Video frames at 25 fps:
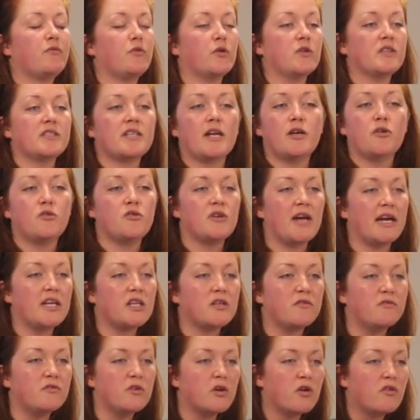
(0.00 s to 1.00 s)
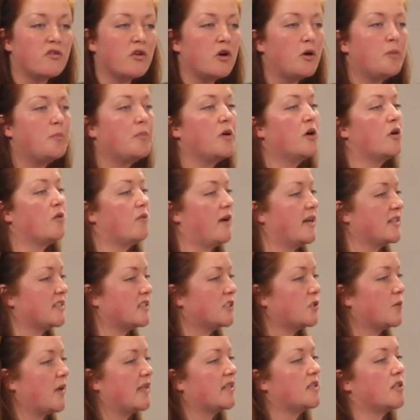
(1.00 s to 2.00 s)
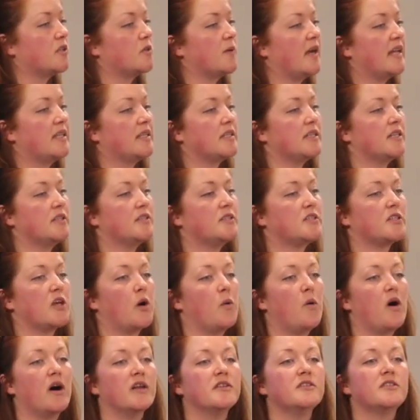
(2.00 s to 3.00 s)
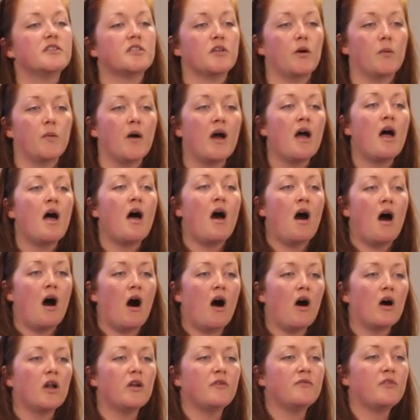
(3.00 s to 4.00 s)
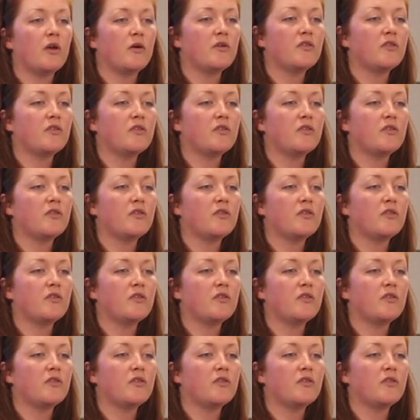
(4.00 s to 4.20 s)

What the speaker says: funds like Creative Europe, Horizon 2020, and so on. So all of